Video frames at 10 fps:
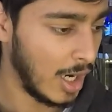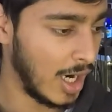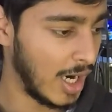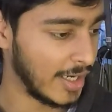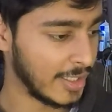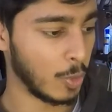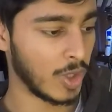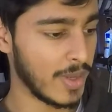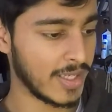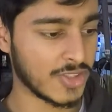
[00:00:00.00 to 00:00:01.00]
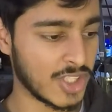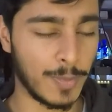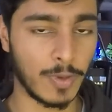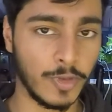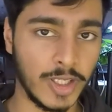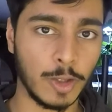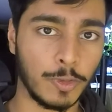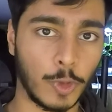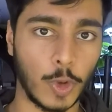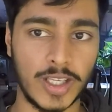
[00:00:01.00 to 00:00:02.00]
I didn't want to make a separate video
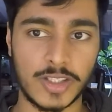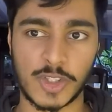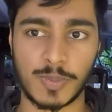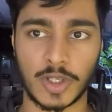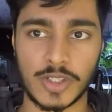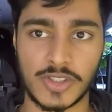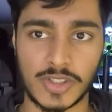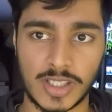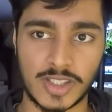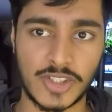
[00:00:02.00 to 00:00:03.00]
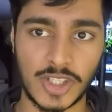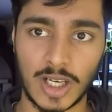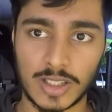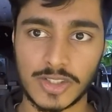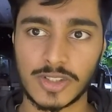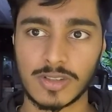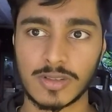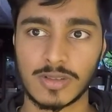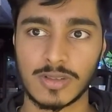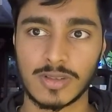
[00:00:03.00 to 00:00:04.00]
for it just because it sucks
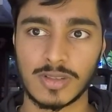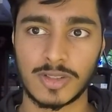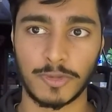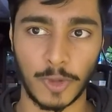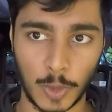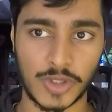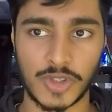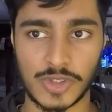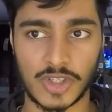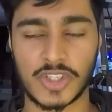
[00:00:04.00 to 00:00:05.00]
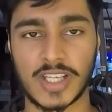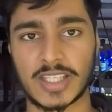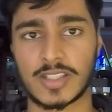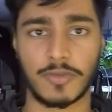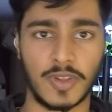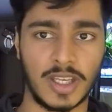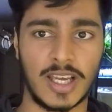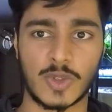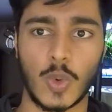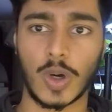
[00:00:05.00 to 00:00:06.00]
to focus on such a negative thing
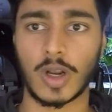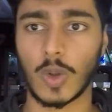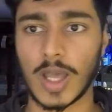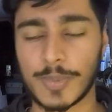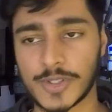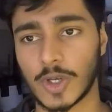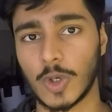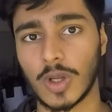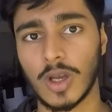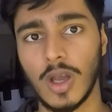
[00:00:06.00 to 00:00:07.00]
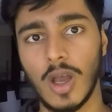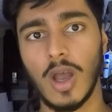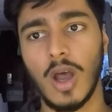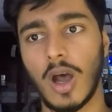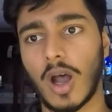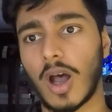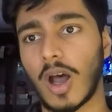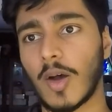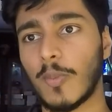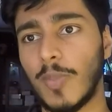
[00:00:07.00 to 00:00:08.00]
as a one whole episode.
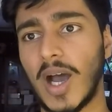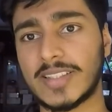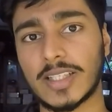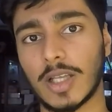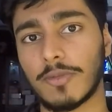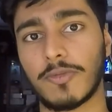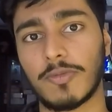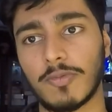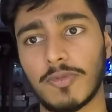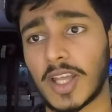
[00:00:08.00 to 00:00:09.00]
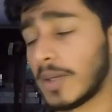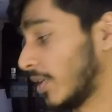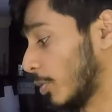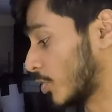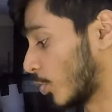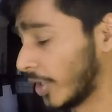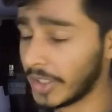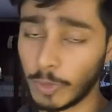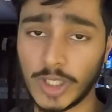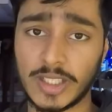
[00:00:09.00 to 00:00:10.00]
But I did love Flame. He was a
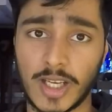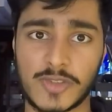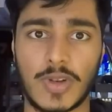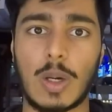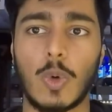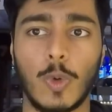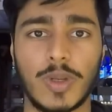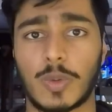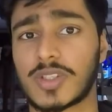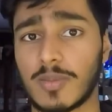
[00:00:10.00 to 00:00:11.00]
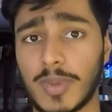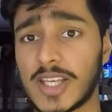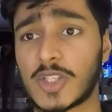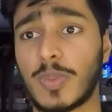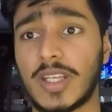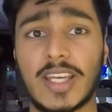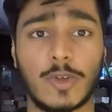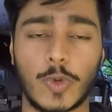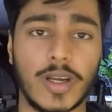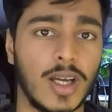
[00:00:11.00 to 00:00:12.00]
really, really nice flower horn. He wasn't the best, but he
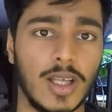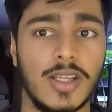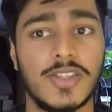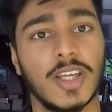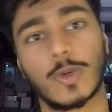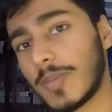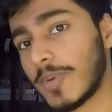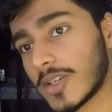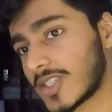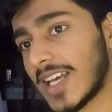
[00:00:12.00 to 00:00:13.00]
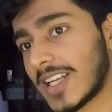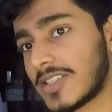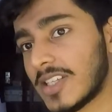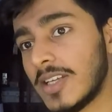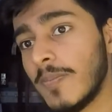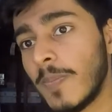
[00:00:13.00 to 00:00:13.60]
had great colors. He had great personality.